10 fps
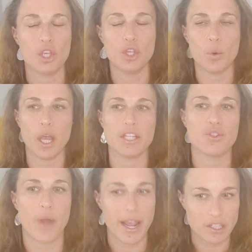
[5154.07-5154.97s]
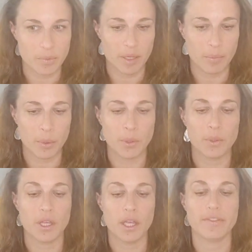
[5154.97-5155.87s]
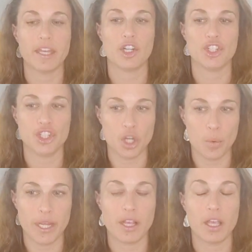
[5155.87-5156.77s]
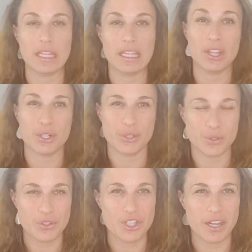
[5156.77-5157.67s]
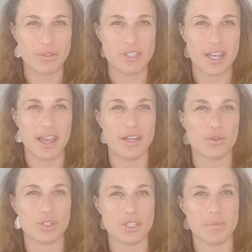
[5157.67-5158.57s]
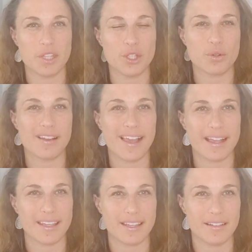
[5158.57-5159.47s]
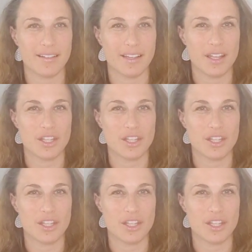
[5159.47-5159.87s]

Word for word: You will attract people that are showing either your shadow side or something you're lacking.